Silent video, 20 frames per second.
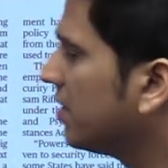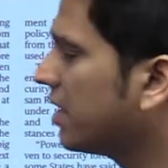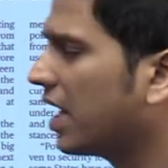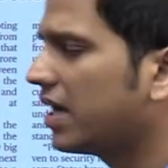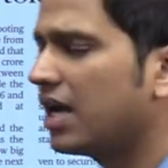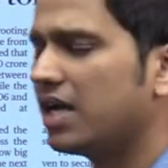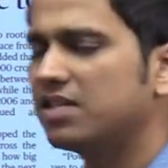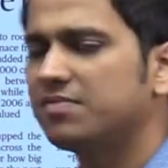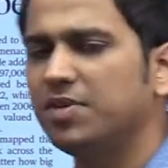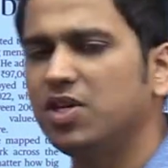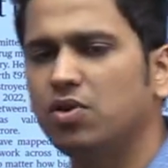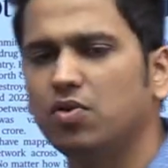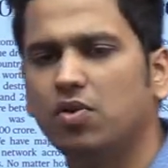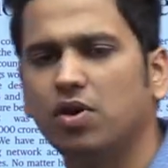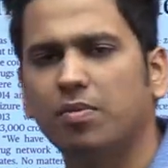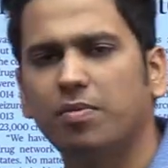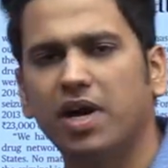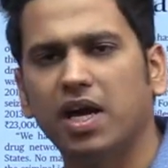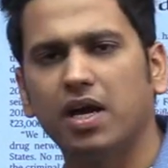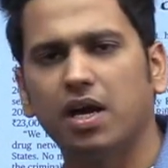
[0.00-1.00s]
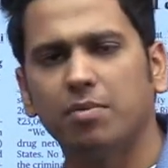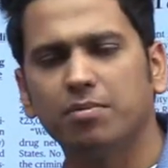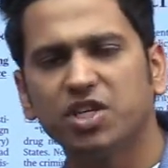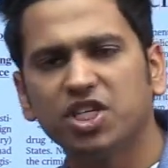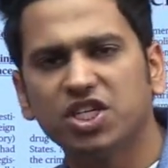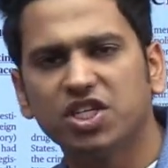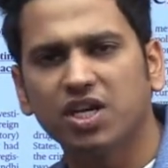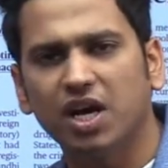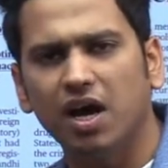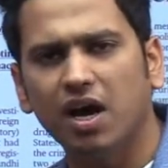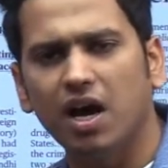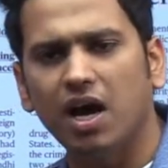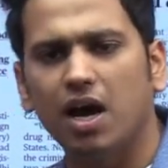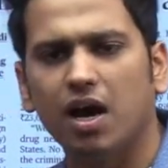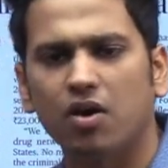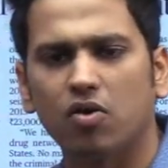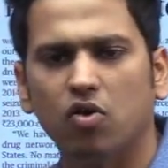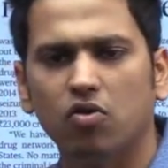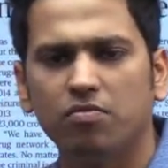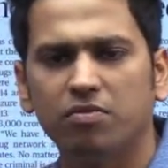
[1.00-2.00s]
that has been told by Amit Shah,
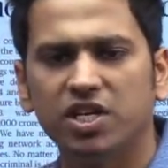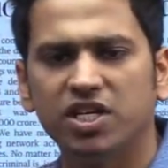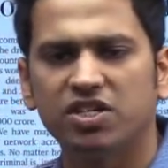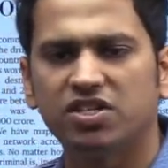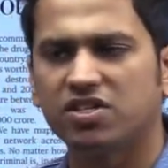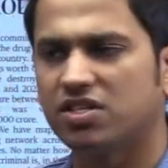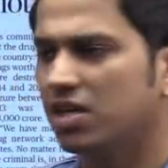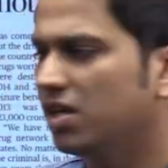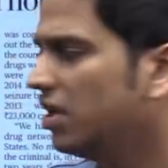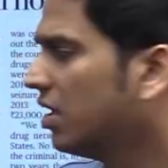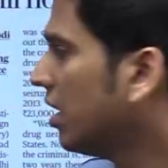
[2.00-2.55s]
our Home Minister,